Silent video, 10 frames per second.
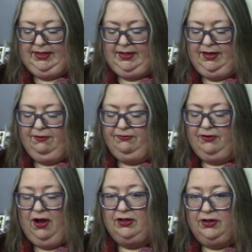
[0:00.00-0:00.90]
There
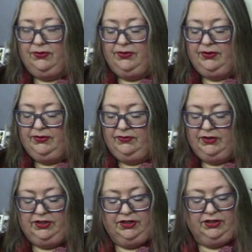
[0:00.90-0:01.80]
followed
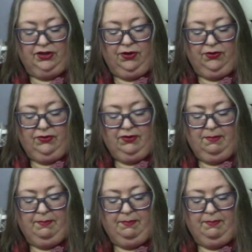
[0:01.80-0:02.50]
the slow